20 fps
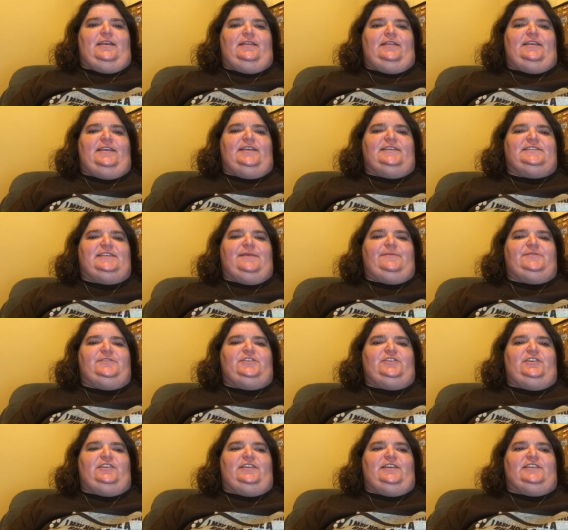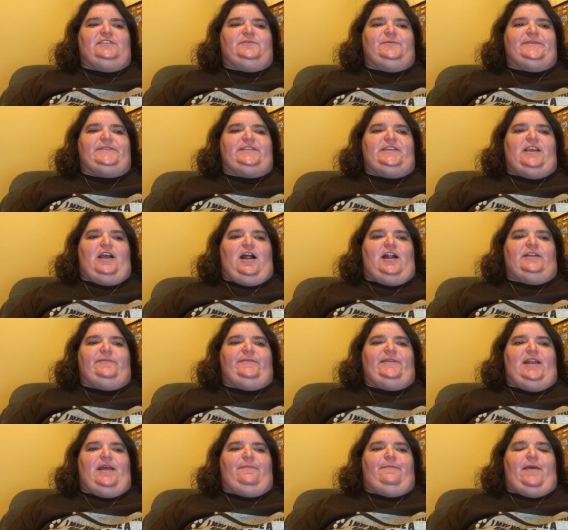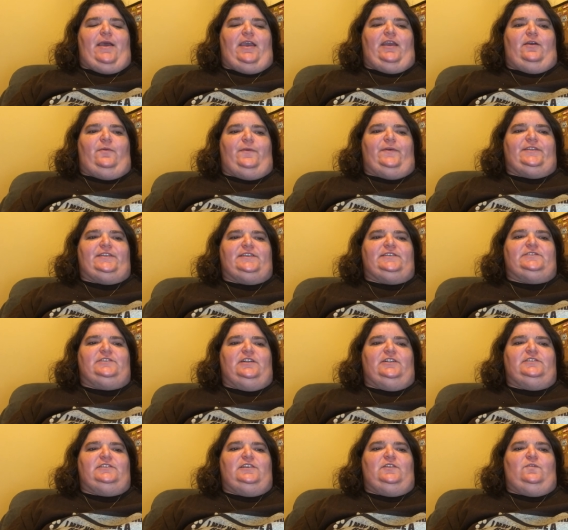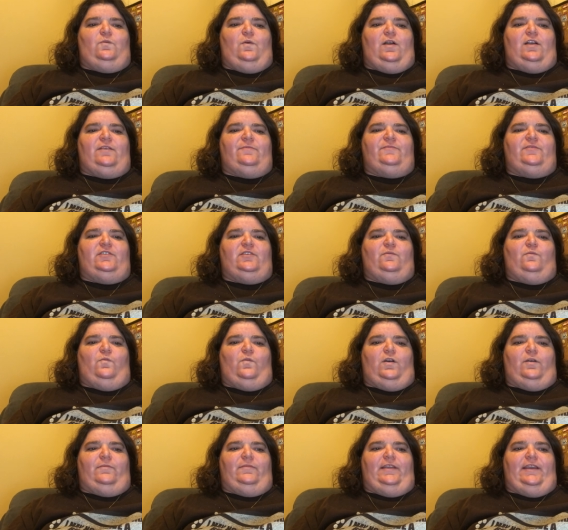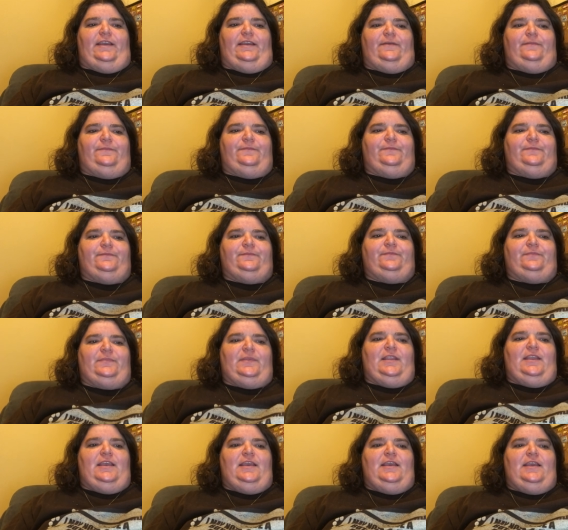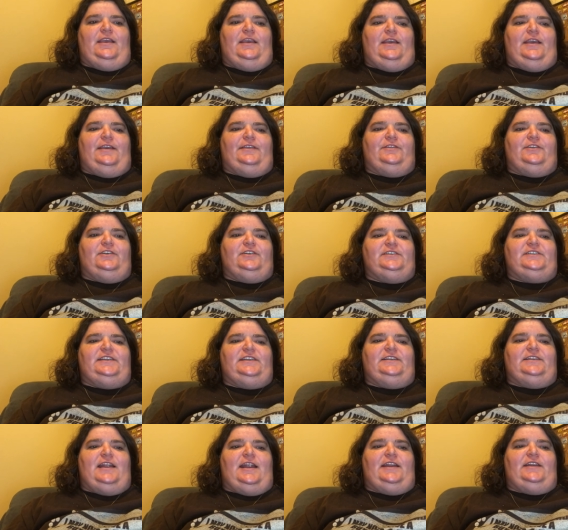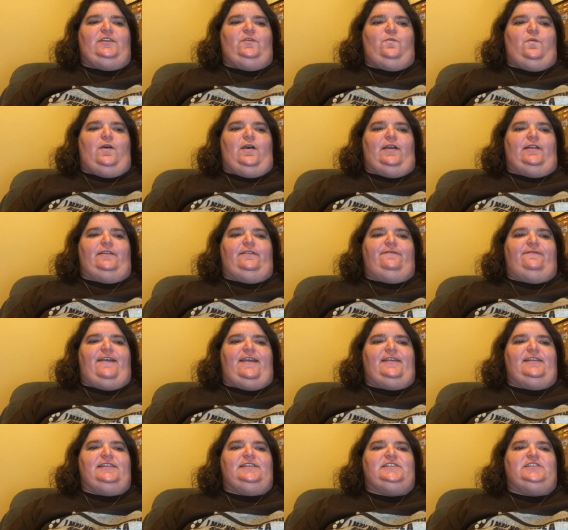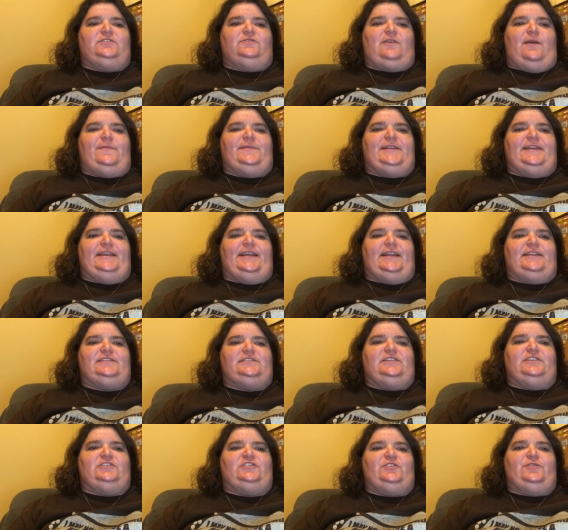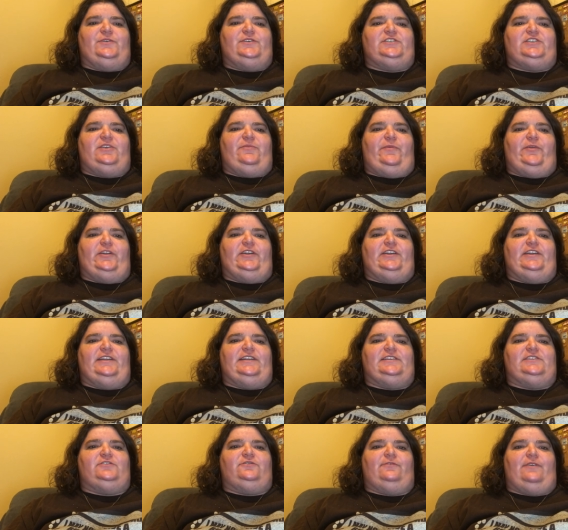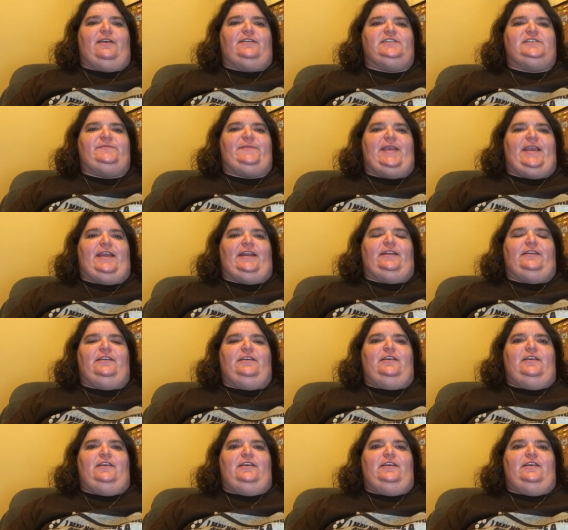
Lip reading: The exception to this was the Ottoman Empire, where the Sultan welcomed them warmly. In 1391, violence erupted against the Jewish communities throughout Spain.